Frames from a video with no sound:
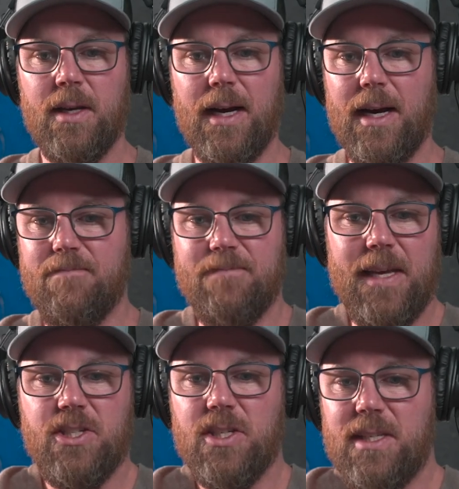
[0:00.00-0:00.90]

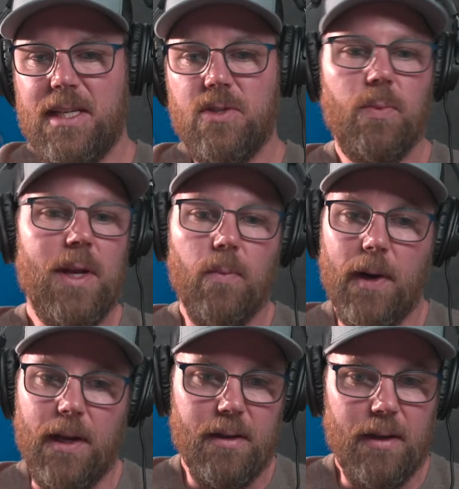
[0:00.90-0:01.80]
It's a
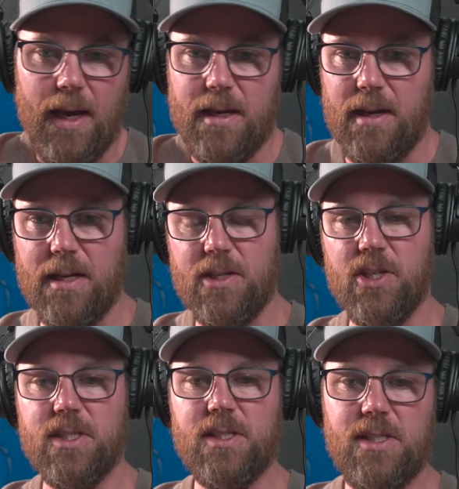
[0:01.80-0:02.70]
win-win, and it
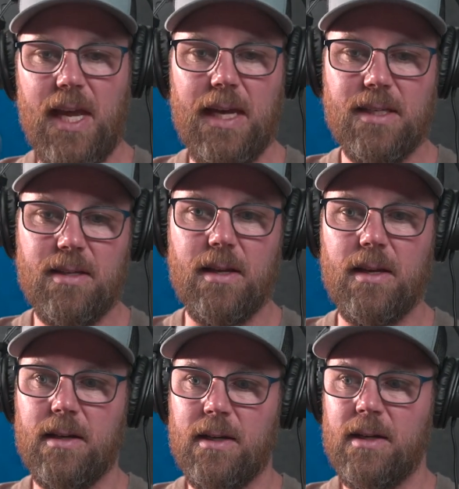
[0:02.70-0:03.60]
just takes the